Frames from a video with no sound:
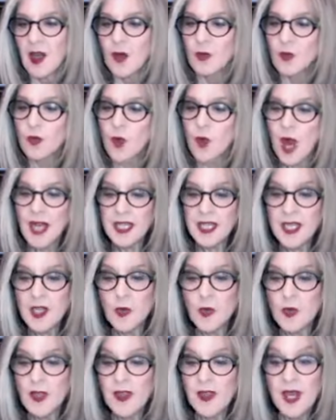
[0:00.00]
Writing
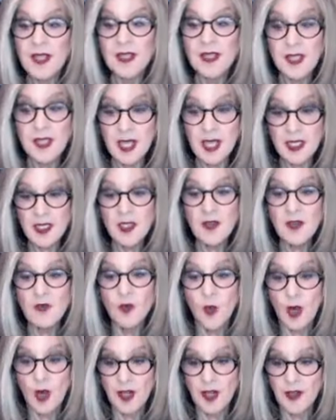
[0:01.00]
with a sense of
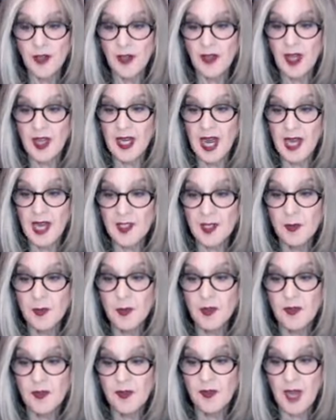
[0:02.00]
wonder that hasn't
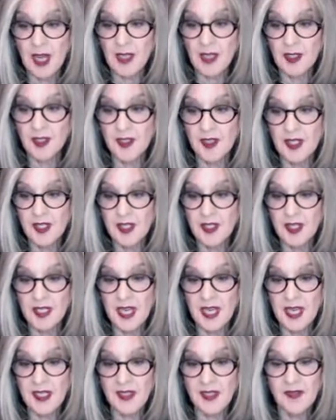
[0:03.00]
prevailed since the
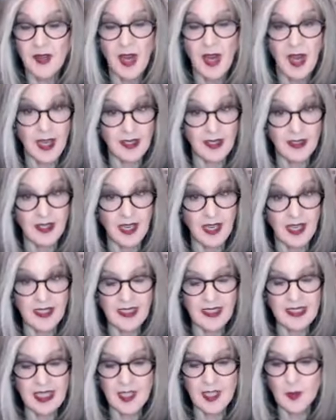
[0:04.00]
days of Heinlein,
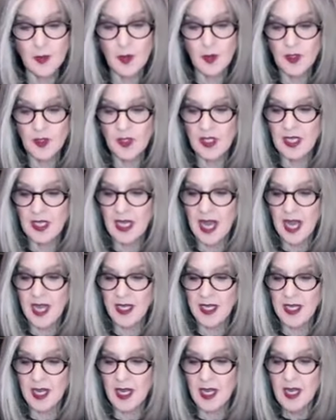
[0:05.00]
says Books in
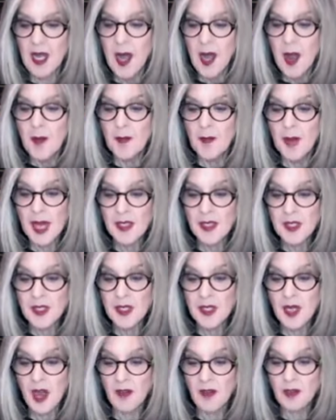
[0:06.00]
Canada, best
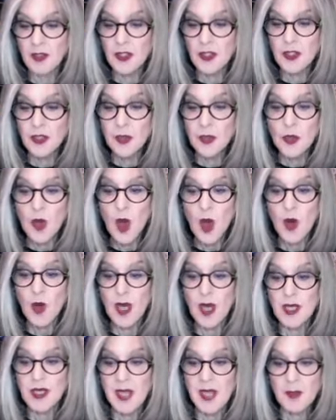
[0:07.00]
novel Hugo
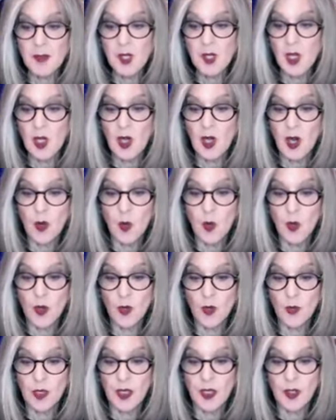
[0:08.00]
and Nebula Award
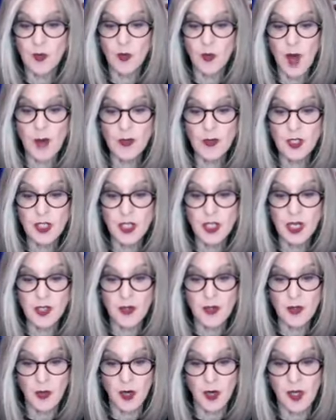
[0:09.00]
winner Robert J.
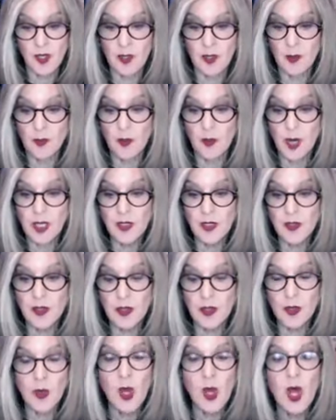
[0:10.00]
Sawyer brings
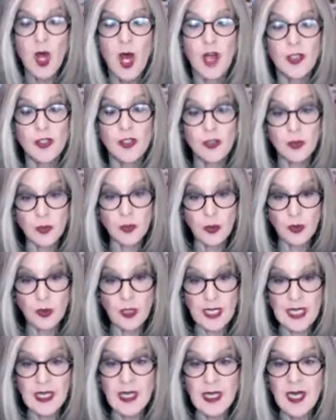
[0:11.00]
you a
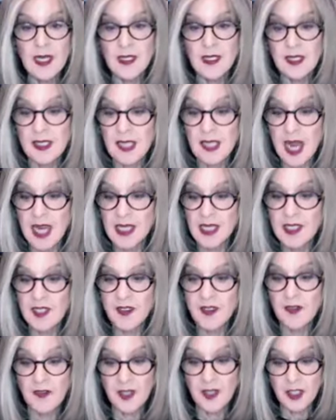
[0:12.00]
truly science
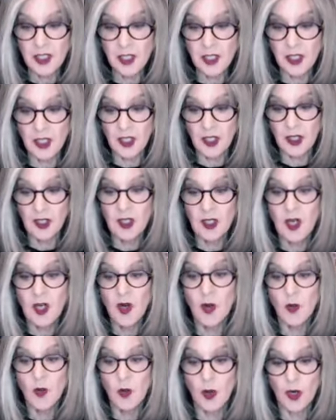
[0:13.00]
fictional
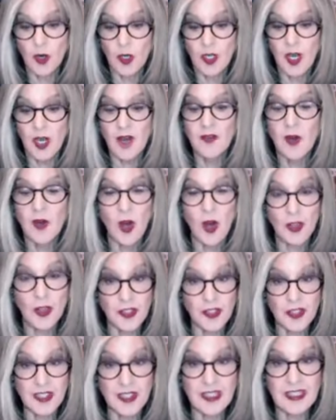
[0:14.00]
work of
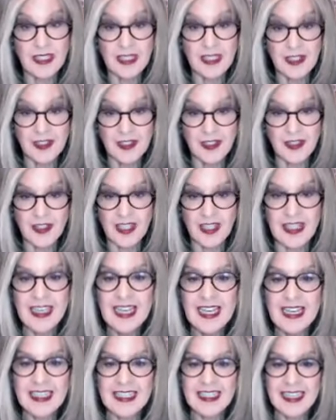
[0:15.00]
alternate history.
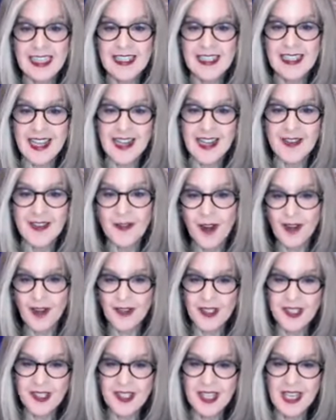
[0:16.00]
Yes, and Robert
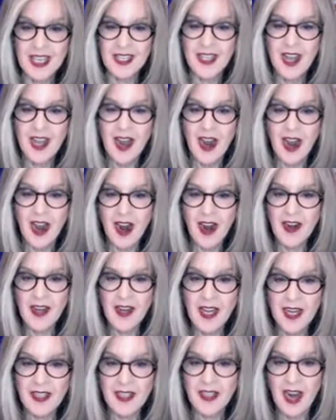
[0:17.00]
is saying
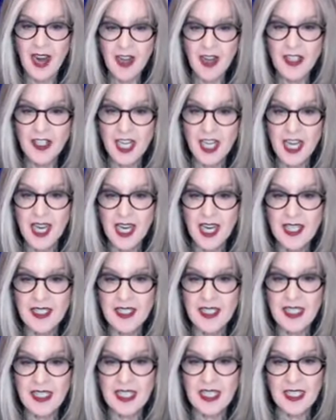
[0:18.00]
RJS
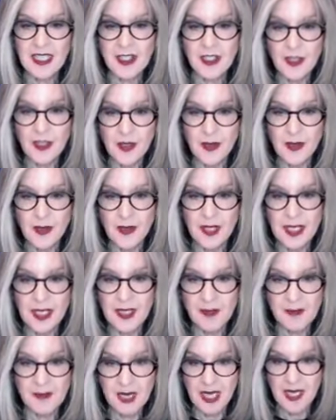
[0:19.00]
into is
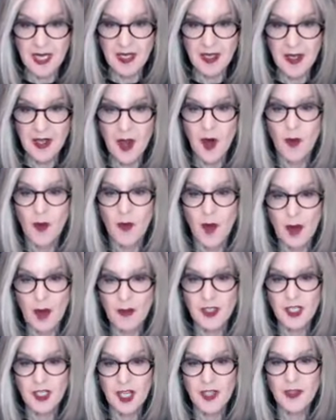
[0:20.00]
me, Robert
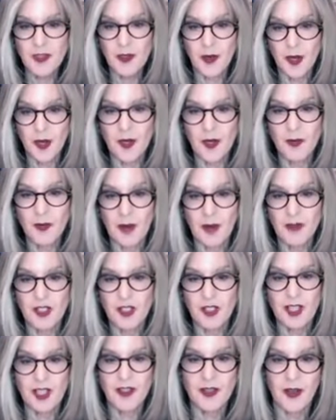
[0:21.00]
J. Sawyer
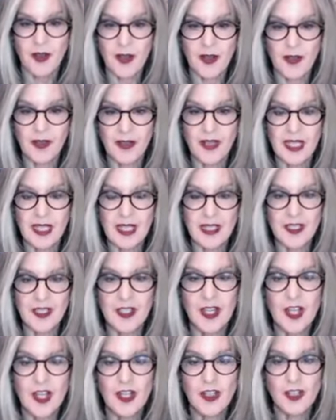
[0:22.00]
in
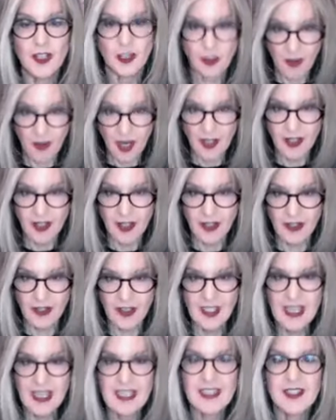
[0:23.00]
Toronto.
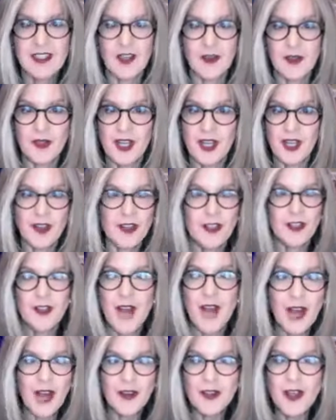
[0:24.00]
So there, you
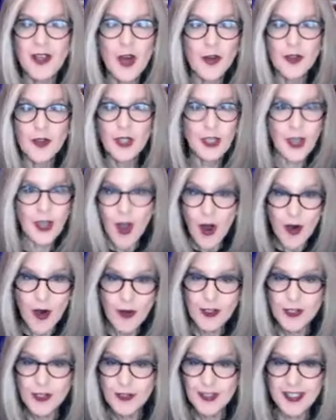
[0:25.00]
now know the
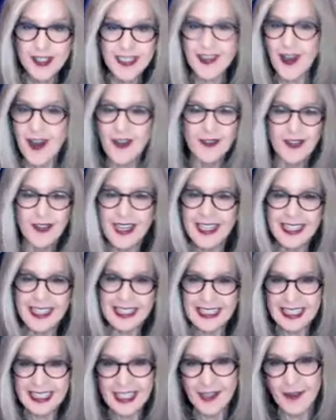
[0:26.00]
code. You see already
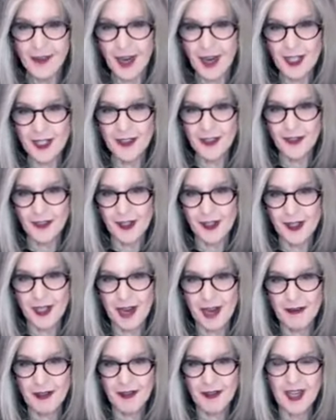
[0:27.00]
watching First
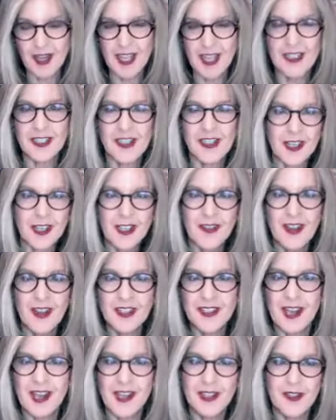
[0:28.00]
Chapter Fun and talking about
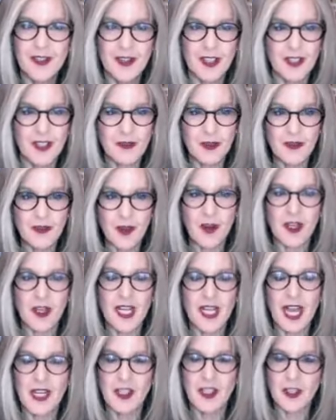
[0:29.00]
science fiction. We've already
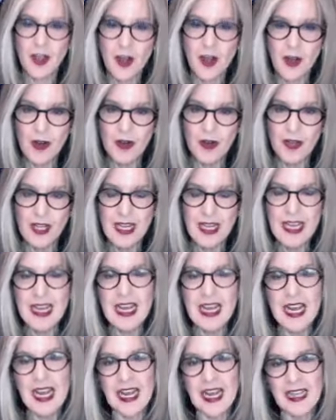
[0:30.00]
had a code
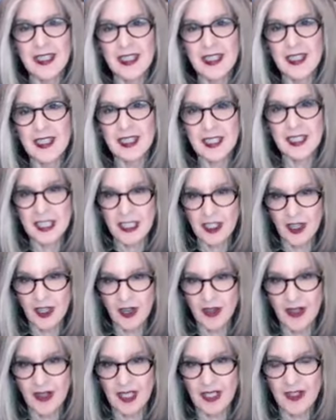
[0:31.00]
and the
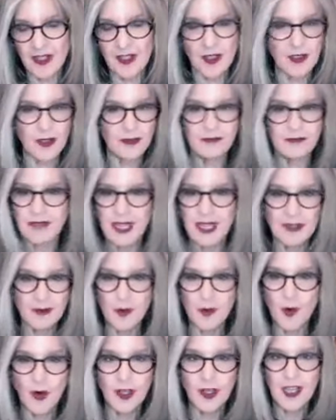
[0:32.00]
decoding. So what
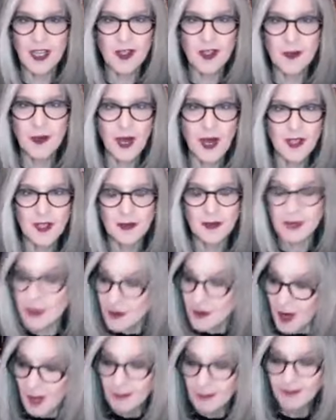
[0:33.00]
more can you possibly want?